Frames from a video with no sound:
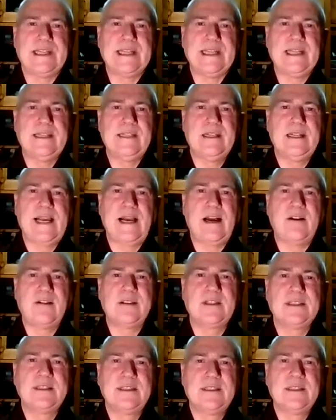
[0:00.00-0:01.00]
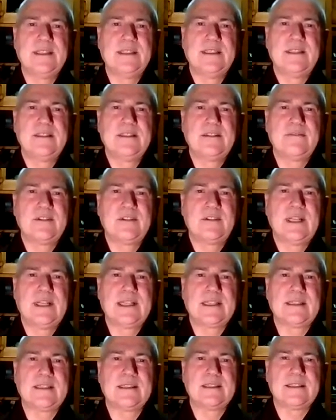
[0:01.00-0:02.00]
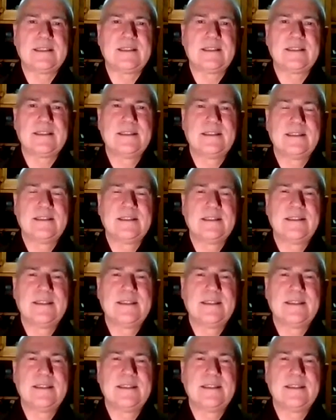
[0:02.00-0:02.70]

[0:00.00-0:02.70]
in and out of your lungs.